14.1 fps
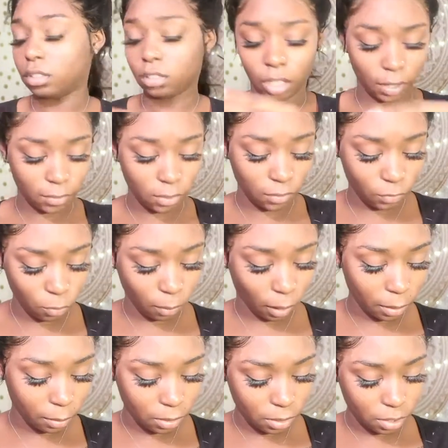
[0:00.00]
Oh, they gave you a few
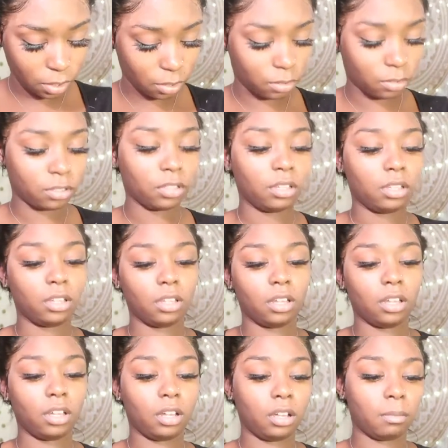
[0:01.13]
bobby pins too.
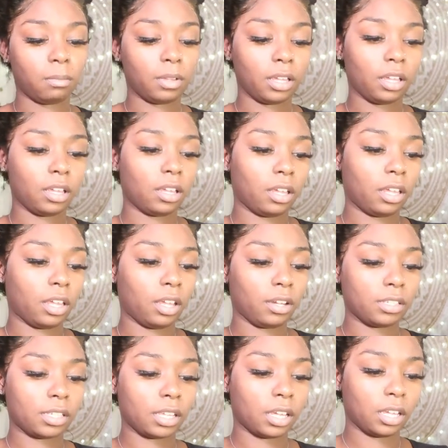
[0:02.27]
A
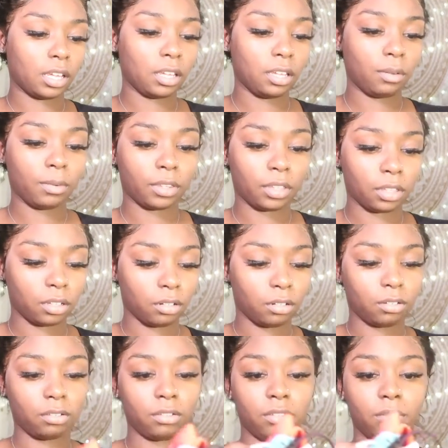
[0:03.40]
hair tie with a
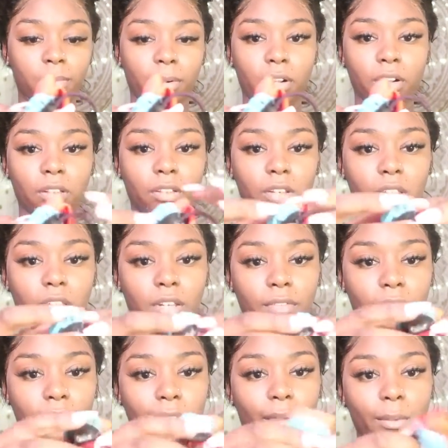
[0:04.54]
little pearl on it and a
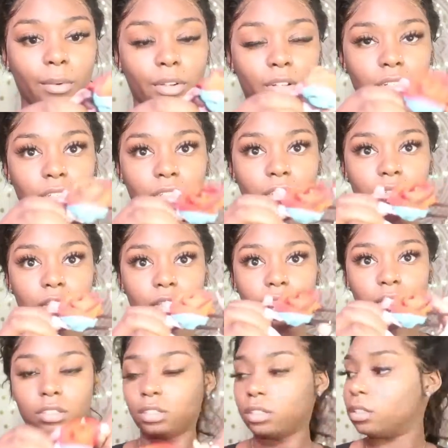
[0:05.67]
flower.
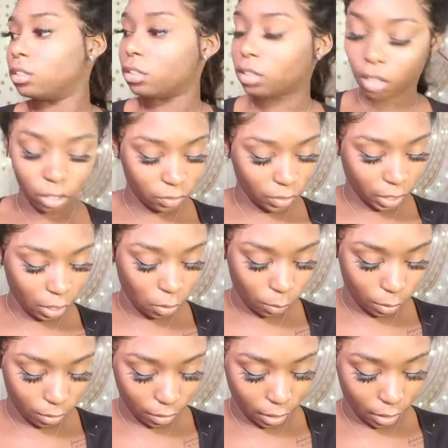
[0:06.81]
I don't think I'll
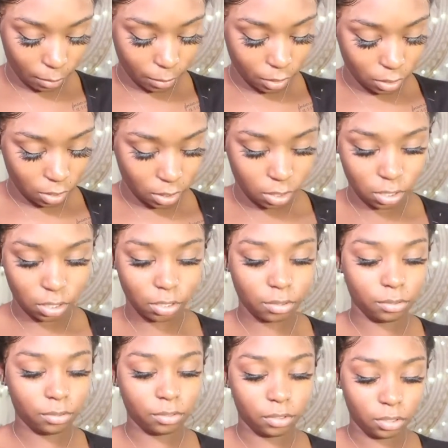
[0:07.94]
wear that, but it's just
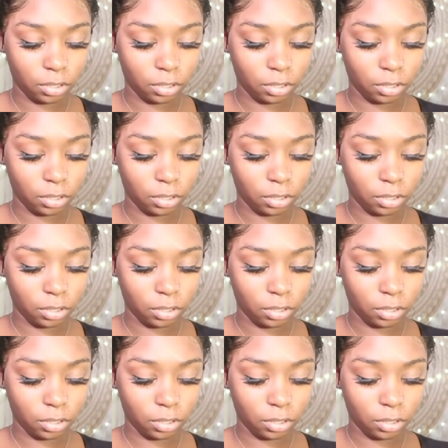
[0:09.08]
cute.